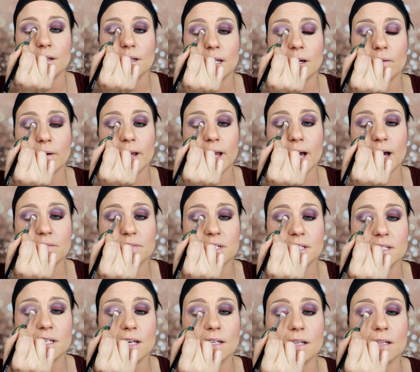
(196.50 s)
Now I have to
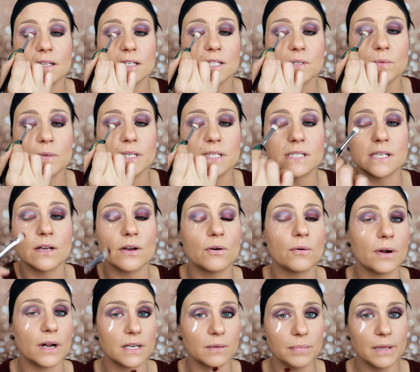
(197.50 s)
say that this one is
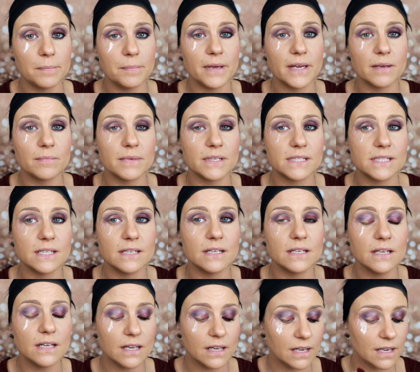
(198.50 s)
incredibly
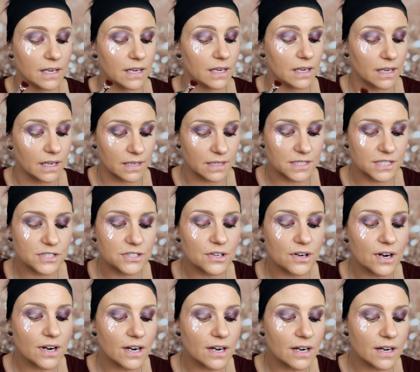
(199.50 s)
pigmented. It is
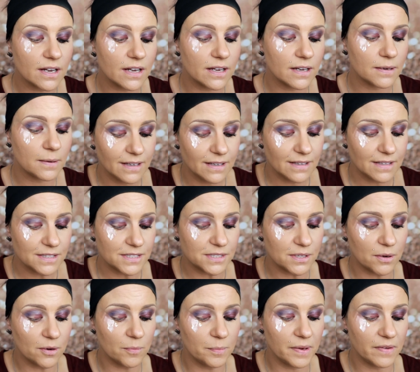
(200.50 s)
dark,
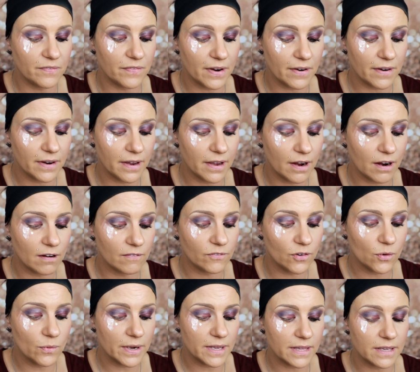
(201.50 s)
so be very
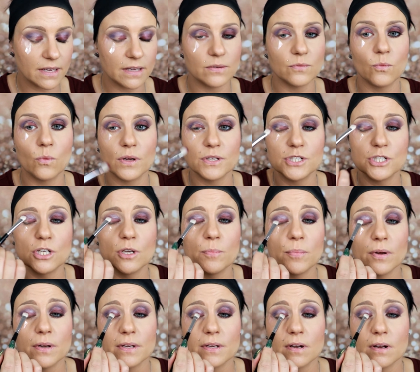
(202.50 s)
careful with it. Once you
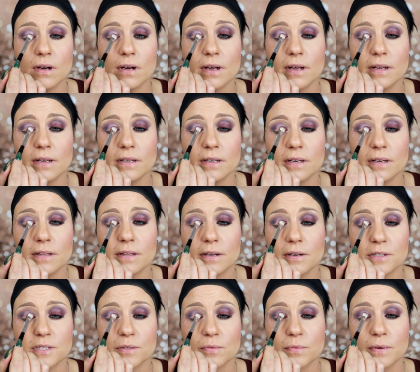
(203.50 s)
put it on,
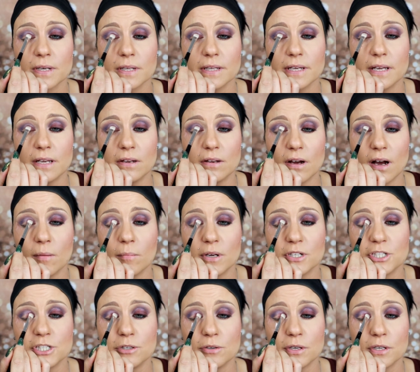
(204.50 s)
there's really not
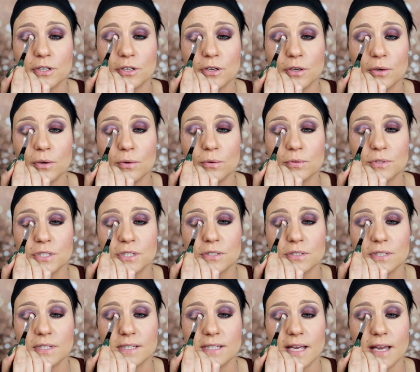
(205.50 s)
much you can do
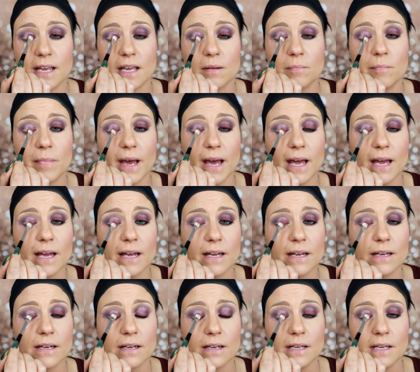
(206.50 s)
to take it
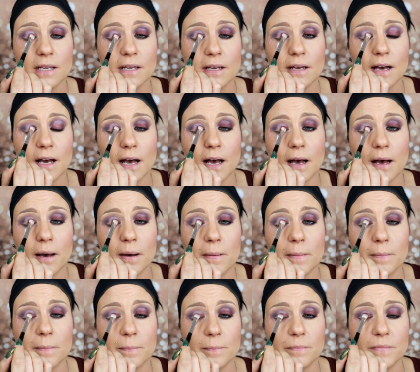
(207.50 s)
back.
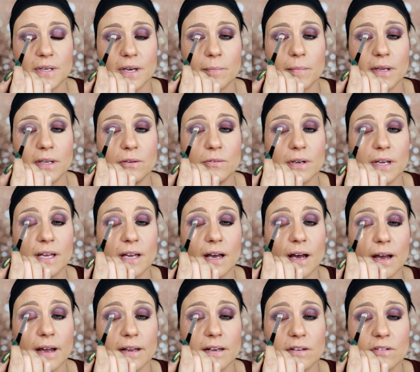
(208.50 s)
I mean, you can
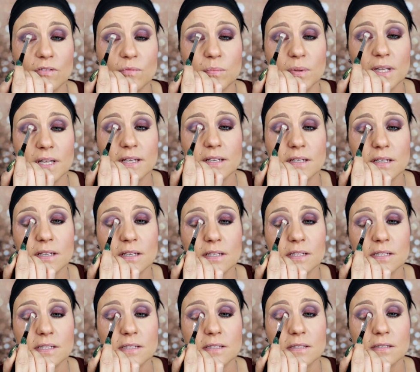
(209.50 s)
kind of blend
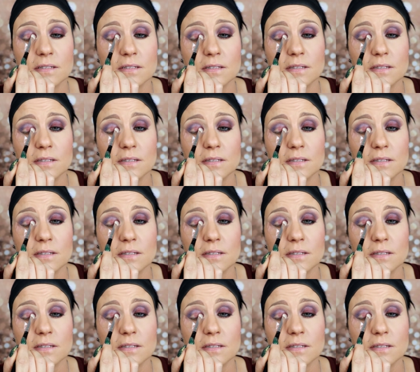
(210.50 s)
it,